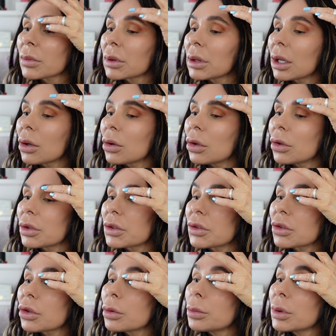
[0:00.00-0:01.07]
The color is
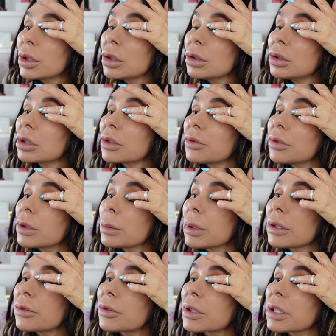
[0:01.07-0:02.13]
so beautiful, my
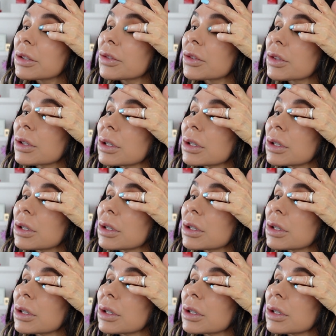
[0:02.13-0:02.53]
friends.